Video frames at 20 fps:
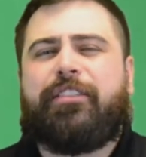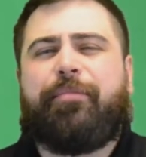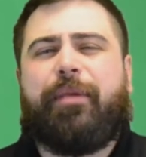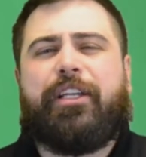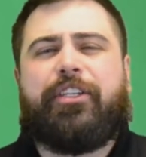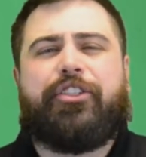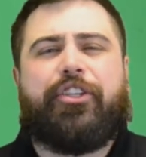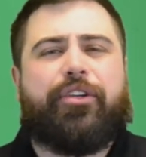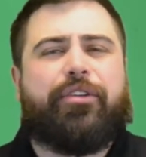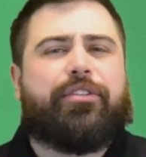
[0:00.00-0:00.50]
may
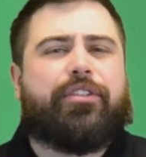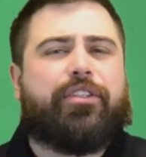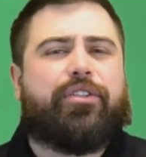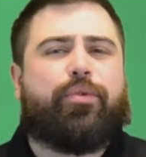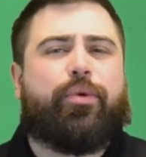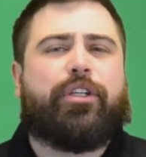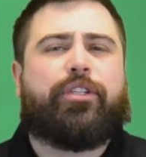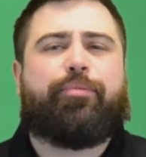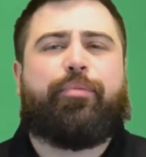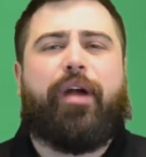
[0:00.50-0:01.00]
choose to
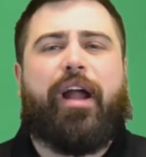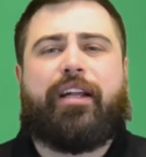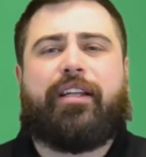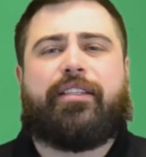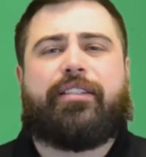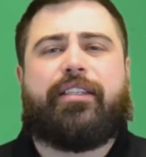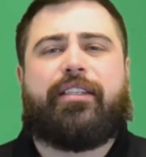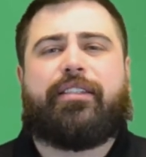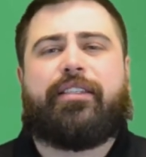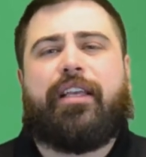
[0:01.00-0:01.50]
switch
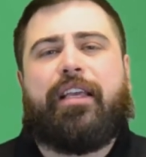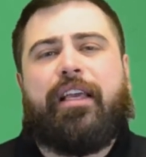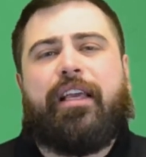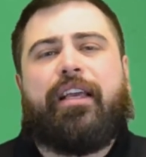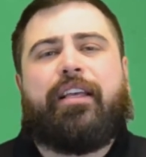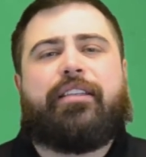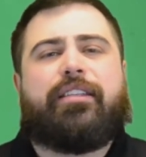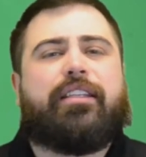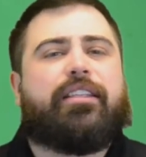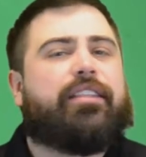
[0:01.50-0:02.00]
practices
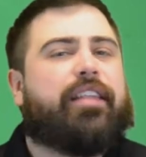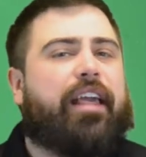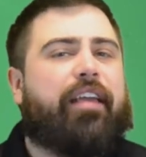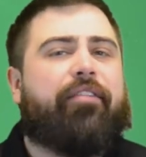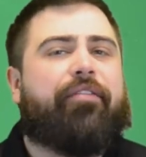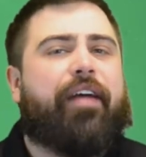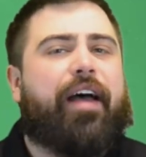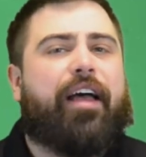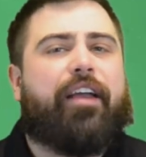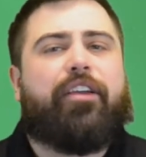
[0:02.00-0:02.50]
since they
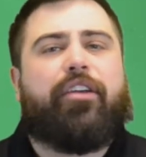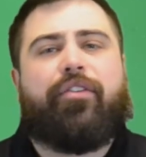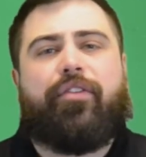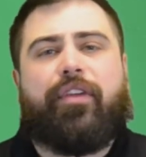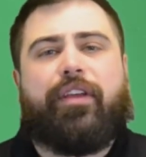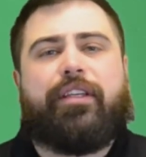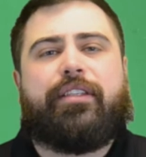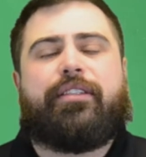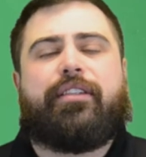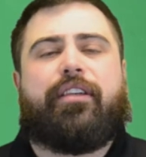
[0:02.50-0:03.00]
value
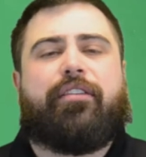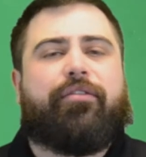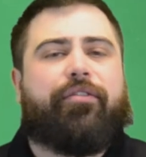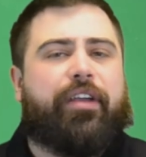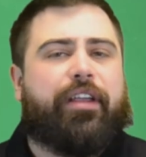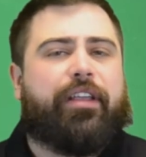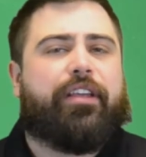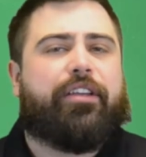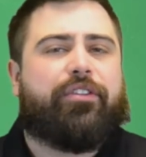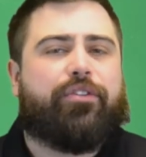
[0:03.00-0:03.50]
these
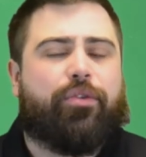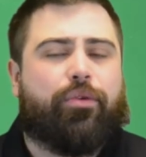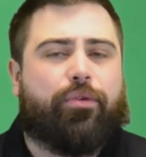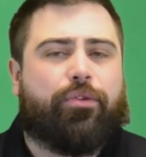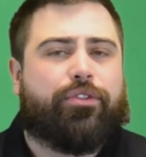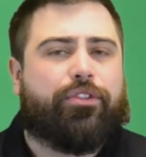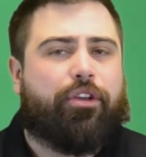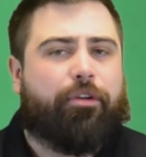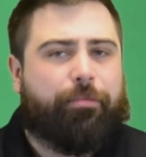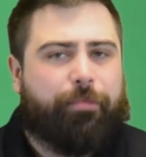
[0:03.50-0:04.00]
convenient
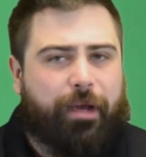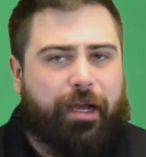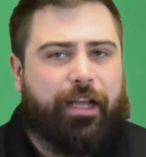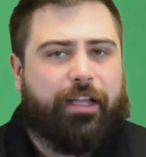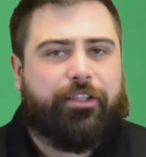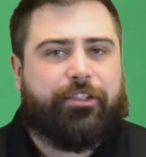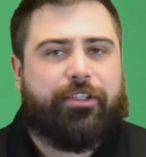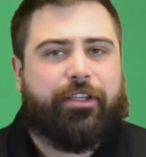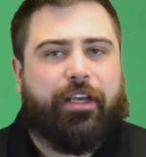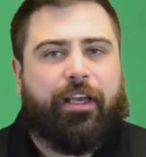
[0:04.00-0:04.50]
tools so
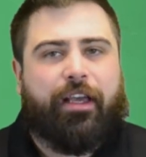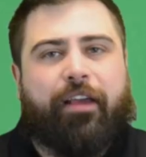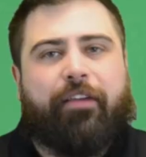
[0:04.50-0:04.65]
much.